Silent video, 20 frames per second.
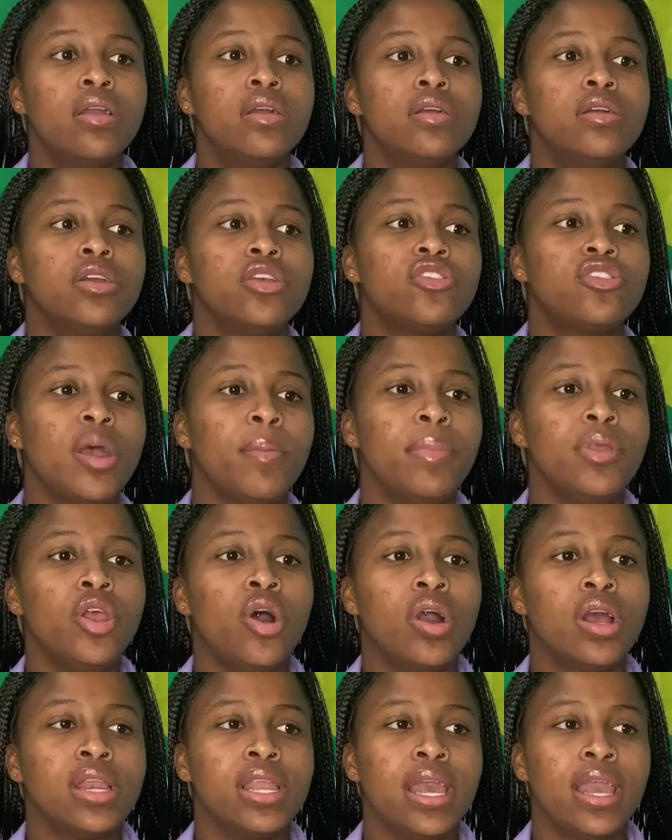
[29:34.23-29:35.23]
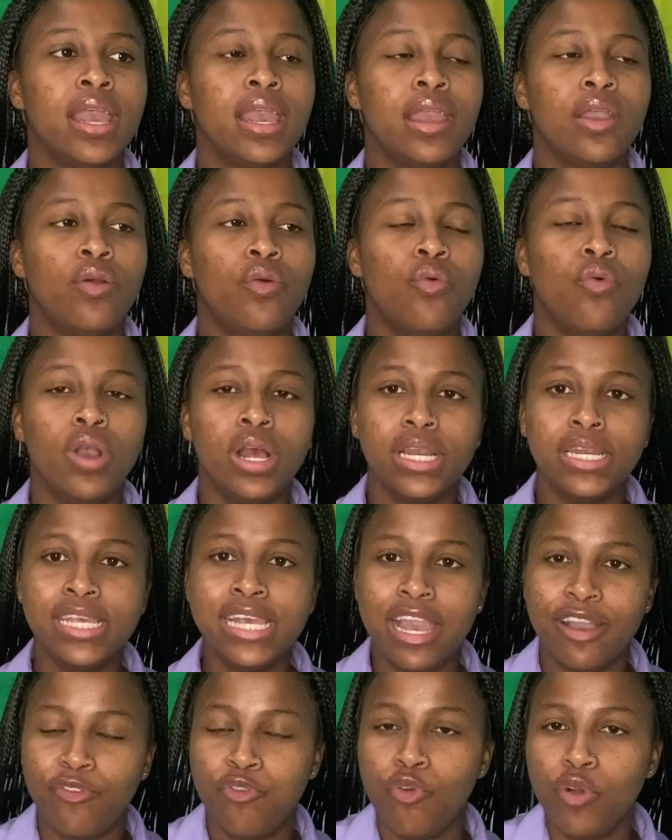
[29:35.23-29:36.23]
So me down there, whole day
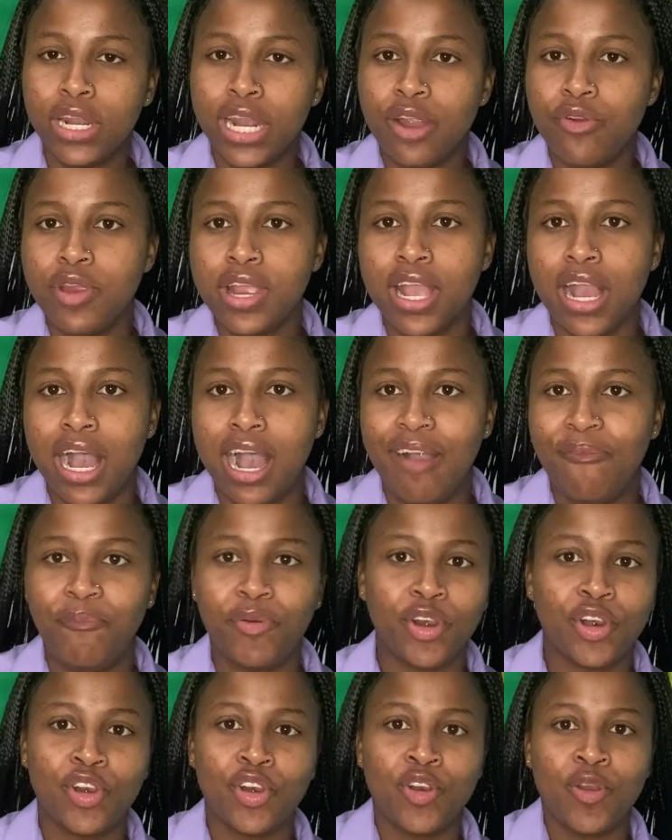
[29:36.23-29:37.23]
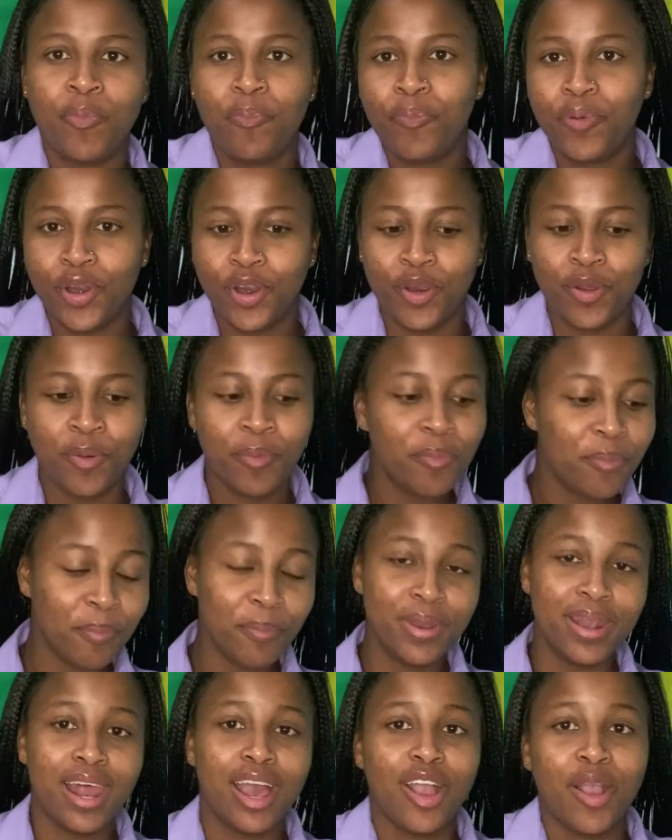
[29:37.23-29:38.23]
phone a ring off. Me not
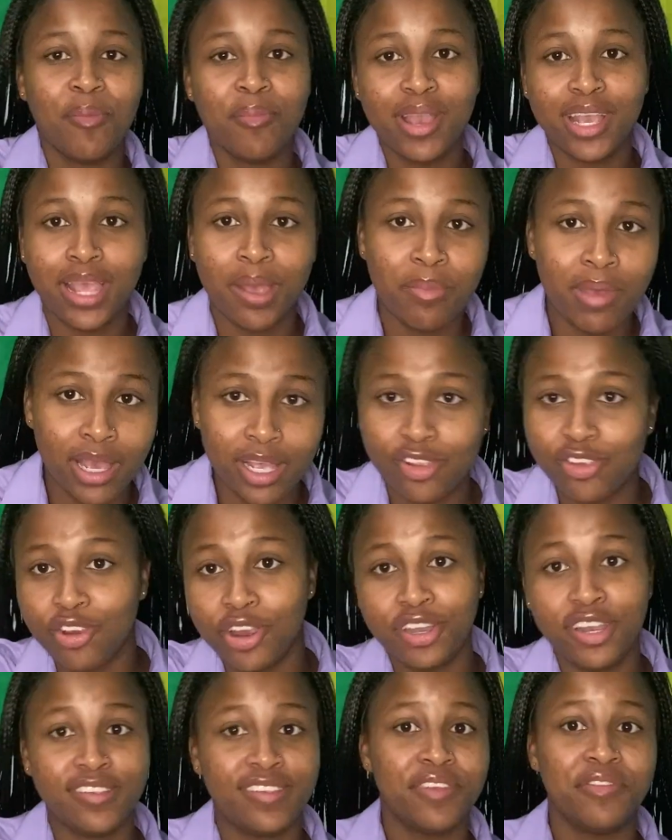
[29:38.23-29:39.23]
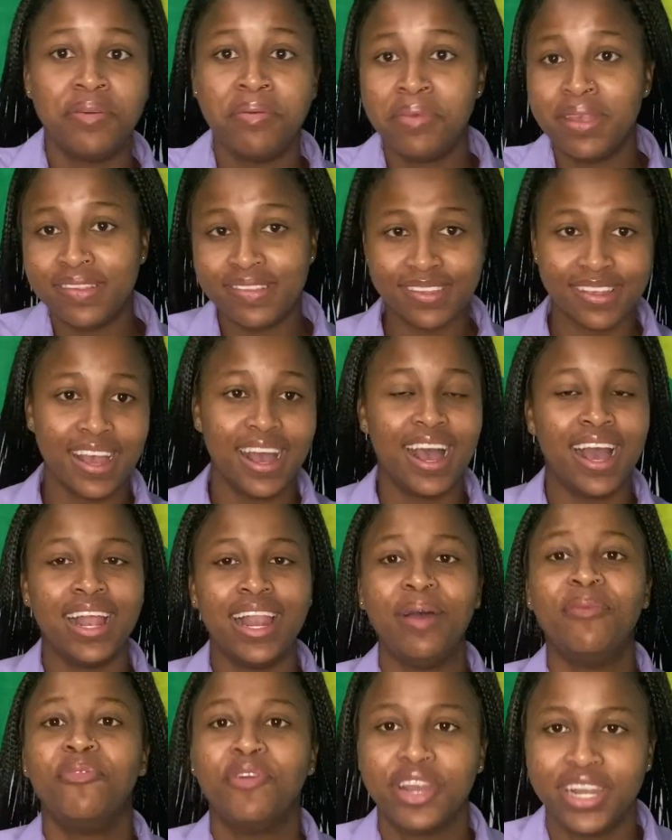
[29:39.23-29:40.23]
gonna make you make 37 missed call
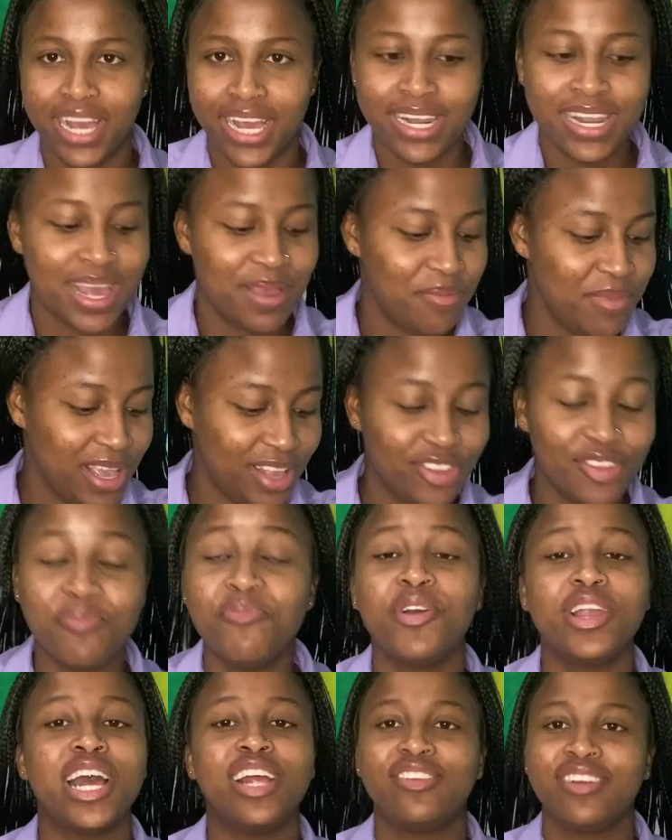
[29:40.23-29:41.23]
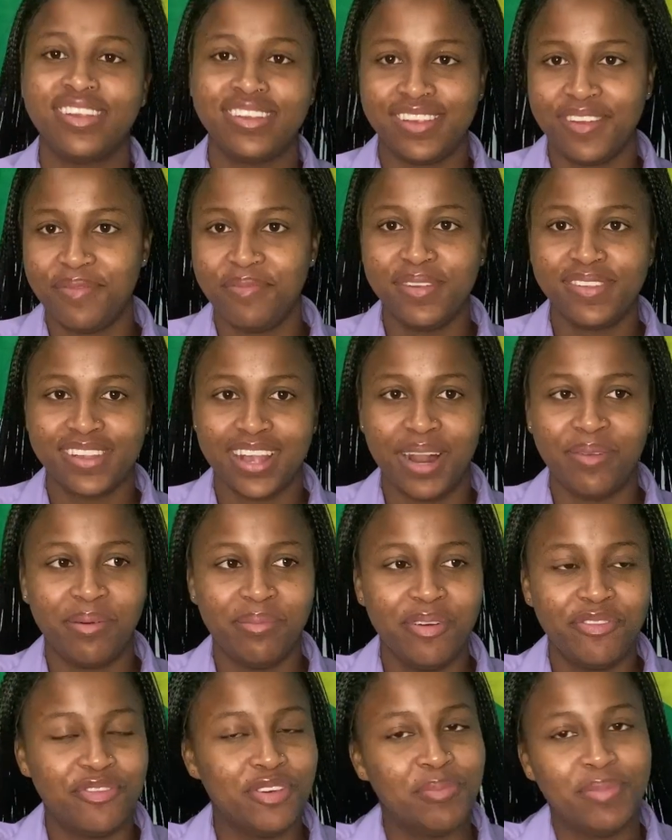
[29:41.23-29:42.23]
and more than that. Make more than 37 missed call on my
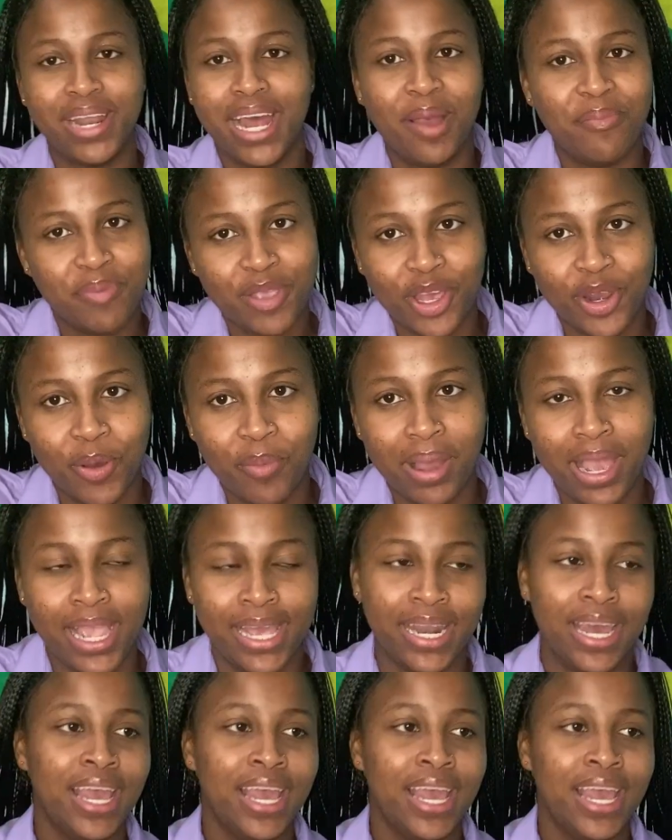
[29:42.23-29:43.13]
phone, me not pay no mind.